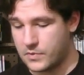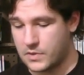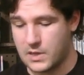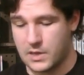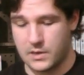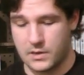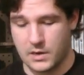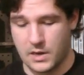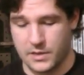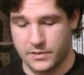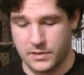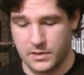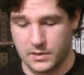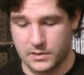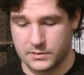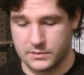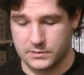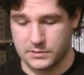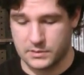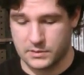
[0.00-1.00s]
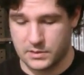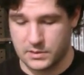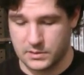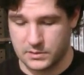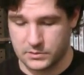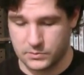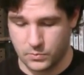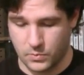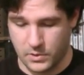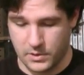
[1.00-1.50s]
Then I think it's
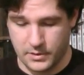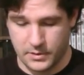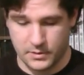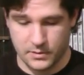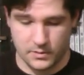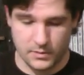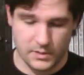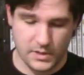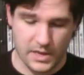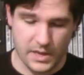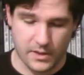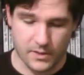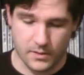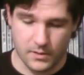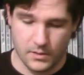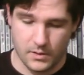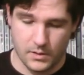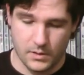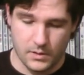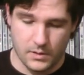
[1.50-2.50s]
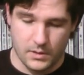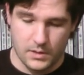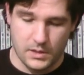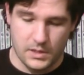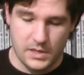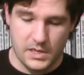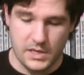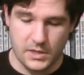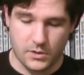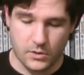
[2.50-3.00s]
this one. Yeah.
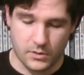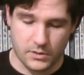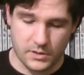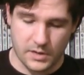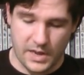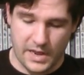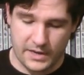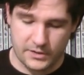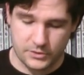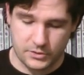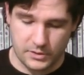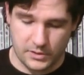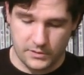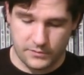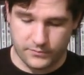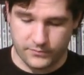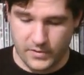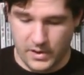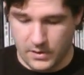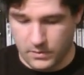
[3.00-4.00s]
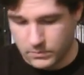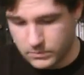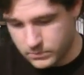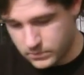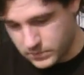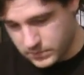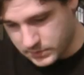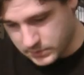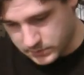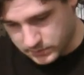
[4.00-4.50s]
He couldn't actually find...
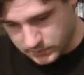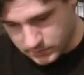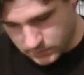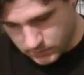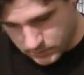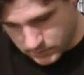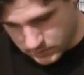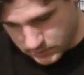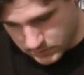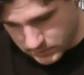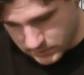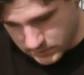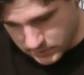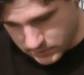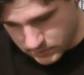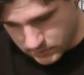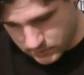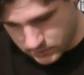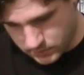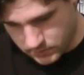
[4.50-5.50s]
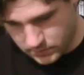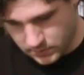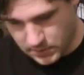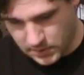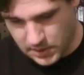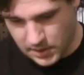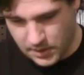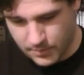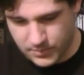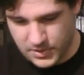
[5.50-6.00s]
What is going on there?
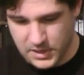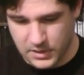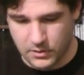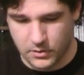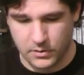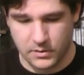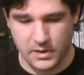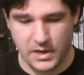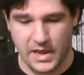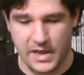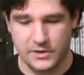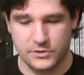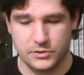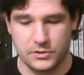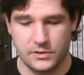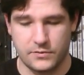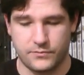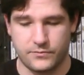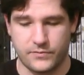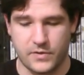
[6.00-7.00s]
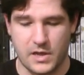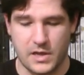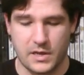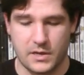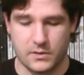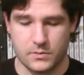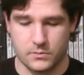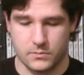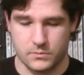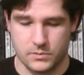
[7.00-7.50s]
He couldn't actually
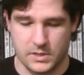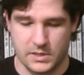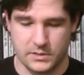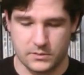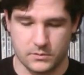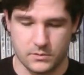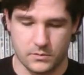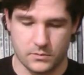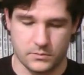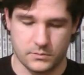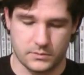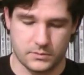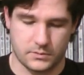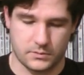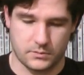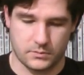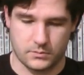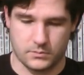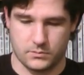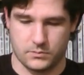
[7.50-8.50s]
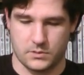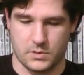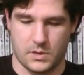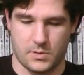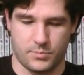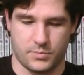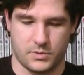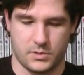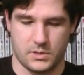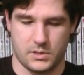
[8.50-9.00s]
find... Oh, that goes
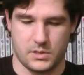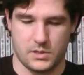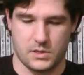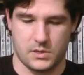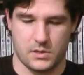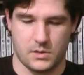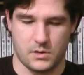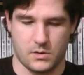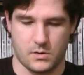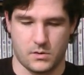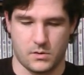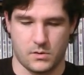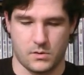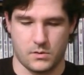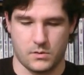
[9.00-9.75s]
up here.